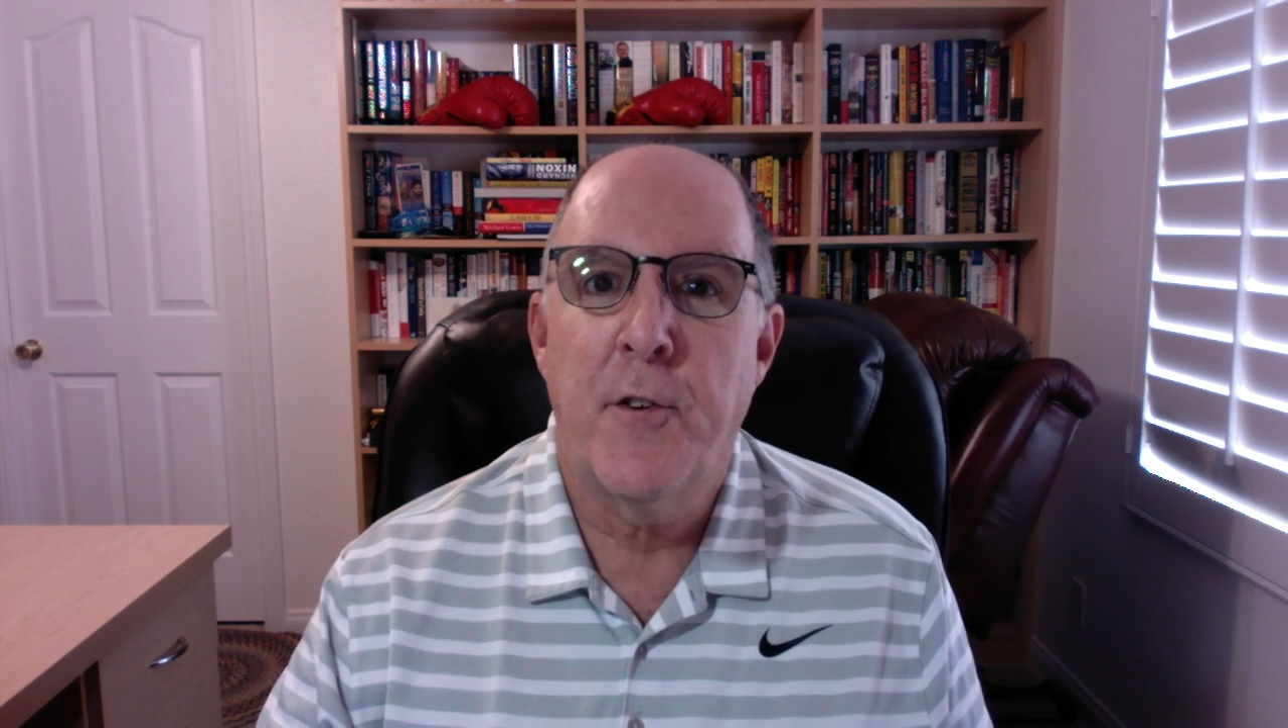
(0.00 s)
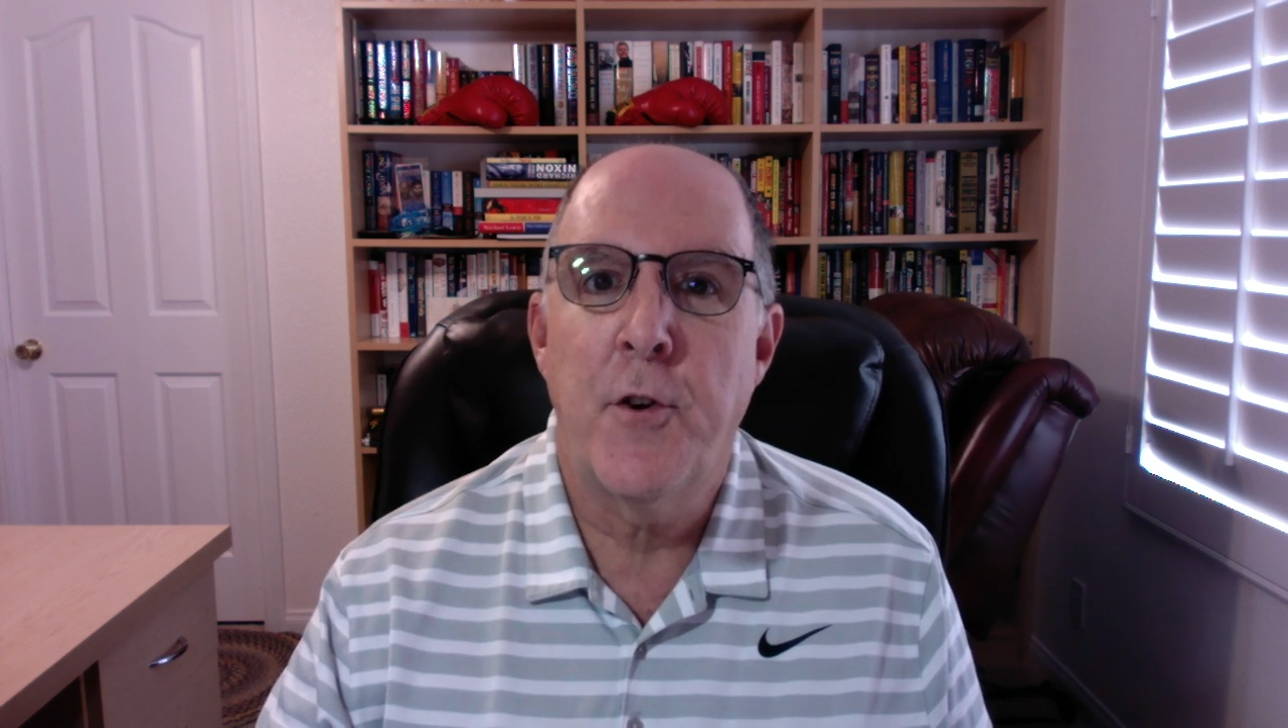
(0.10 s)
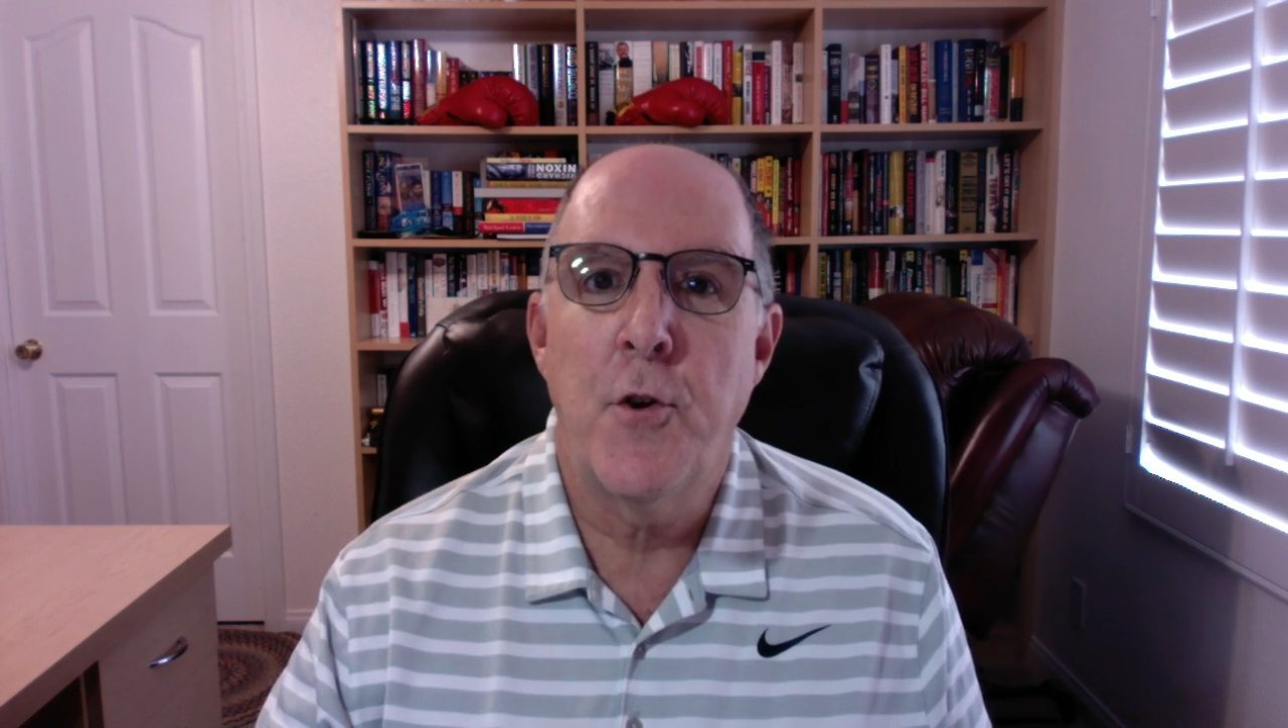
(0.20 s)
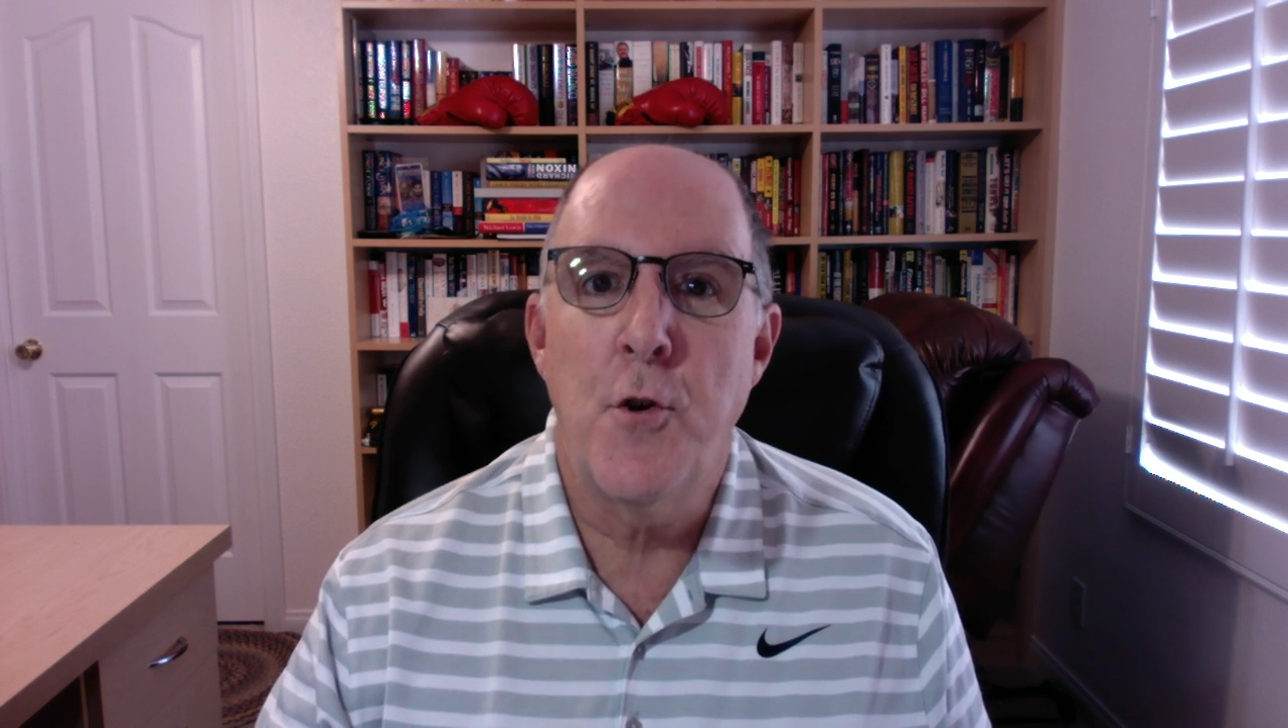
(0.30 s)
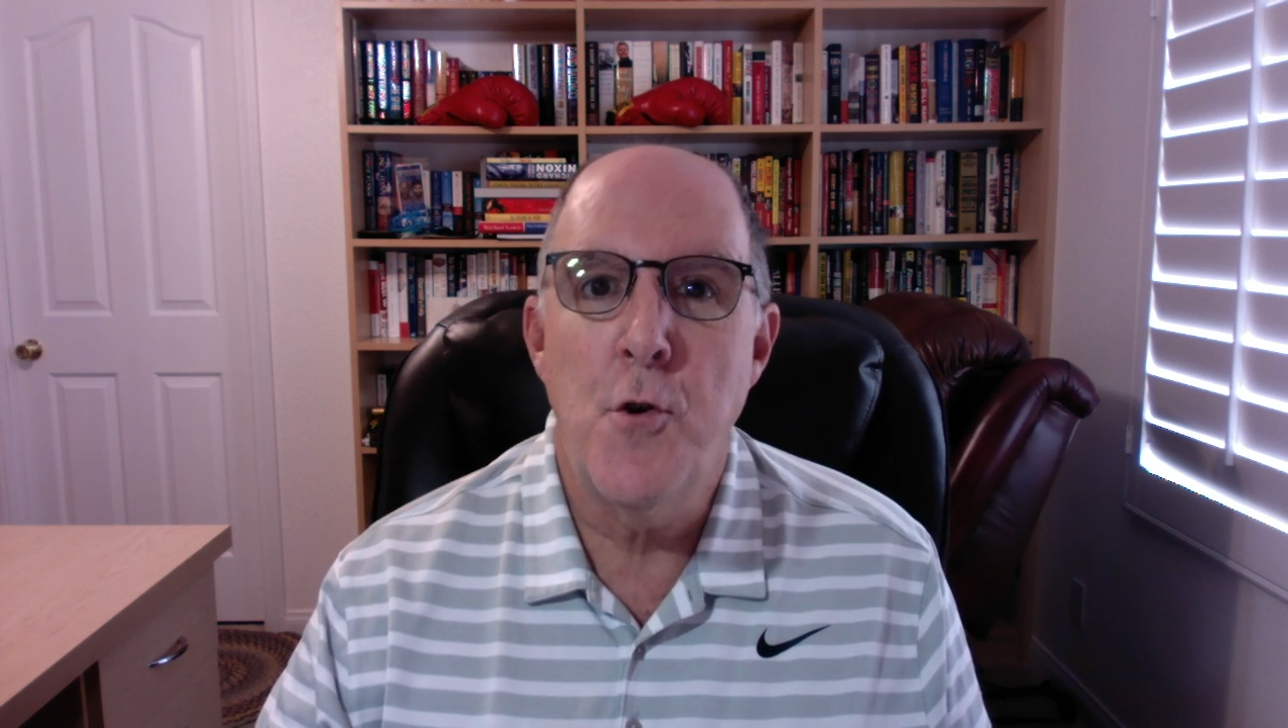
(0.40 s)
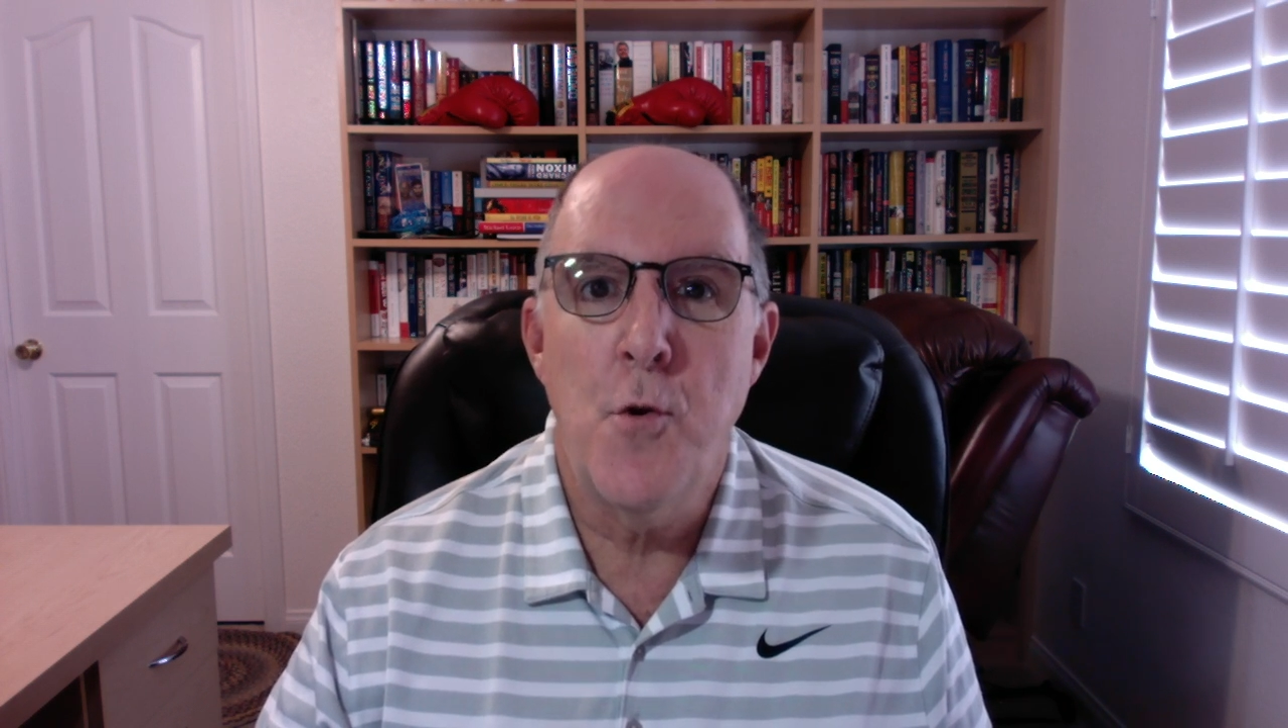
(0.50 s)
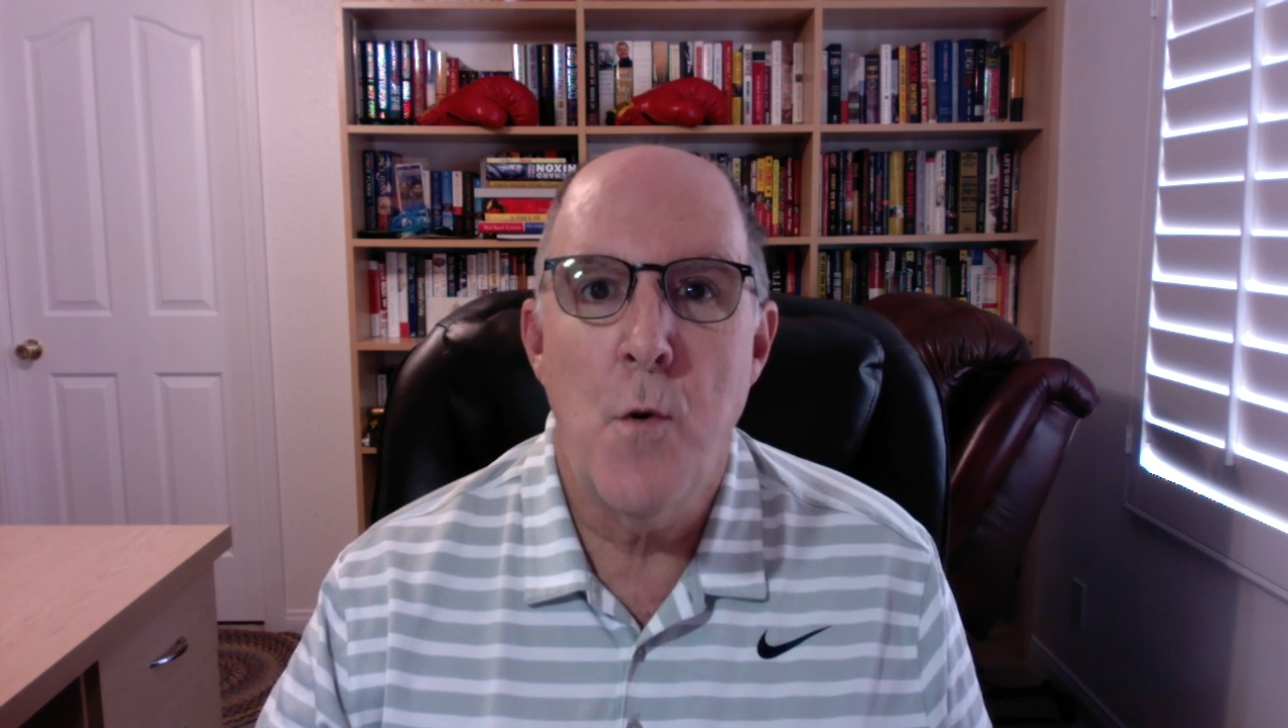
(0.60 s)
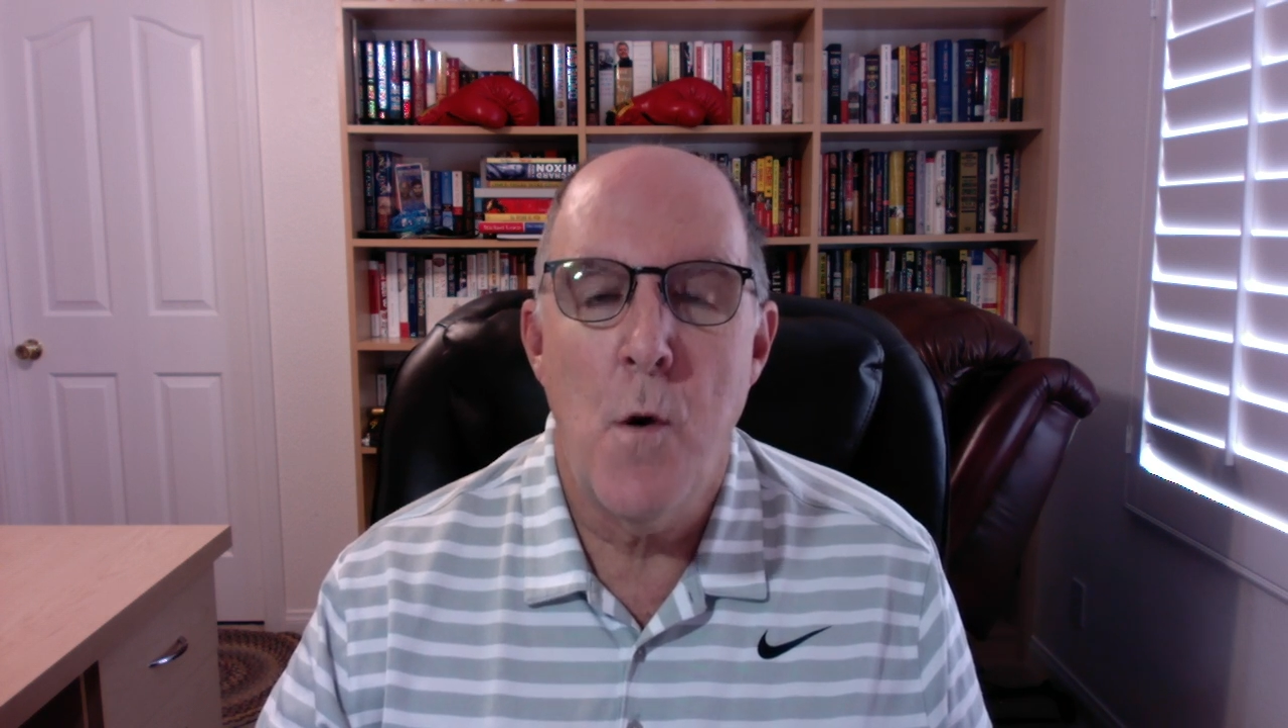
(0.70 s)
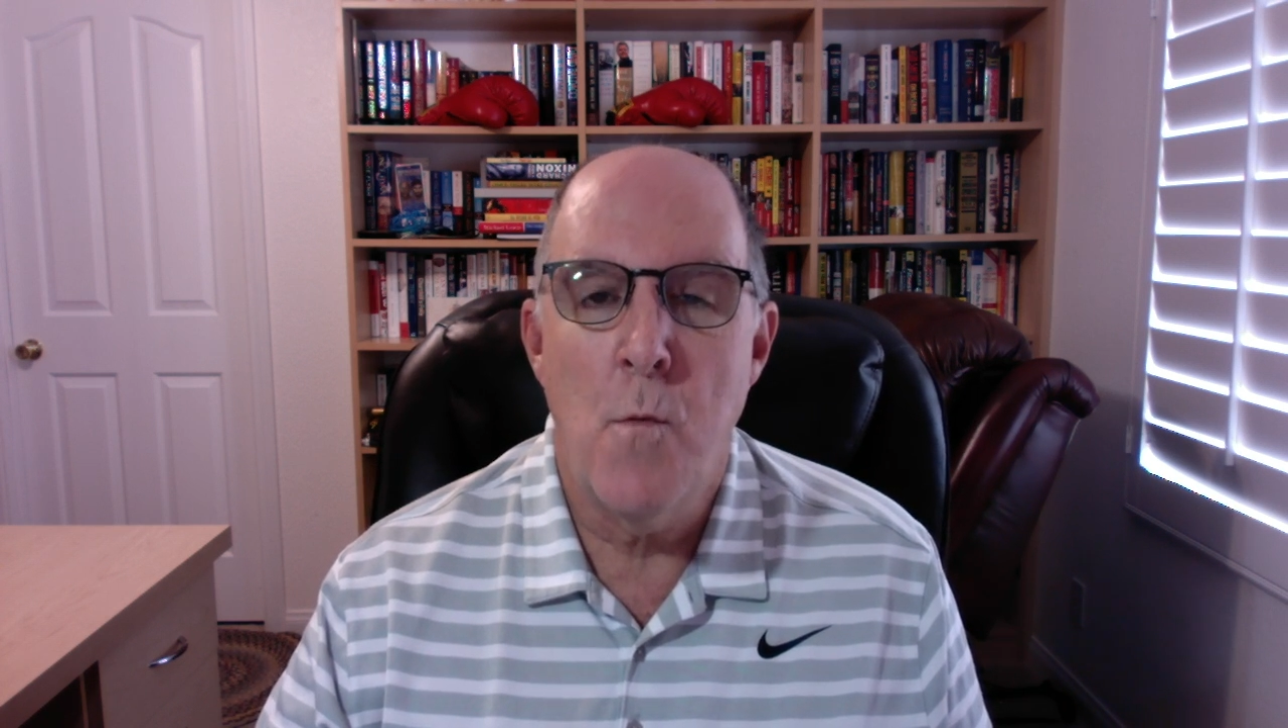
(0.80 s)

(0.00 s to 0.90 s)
to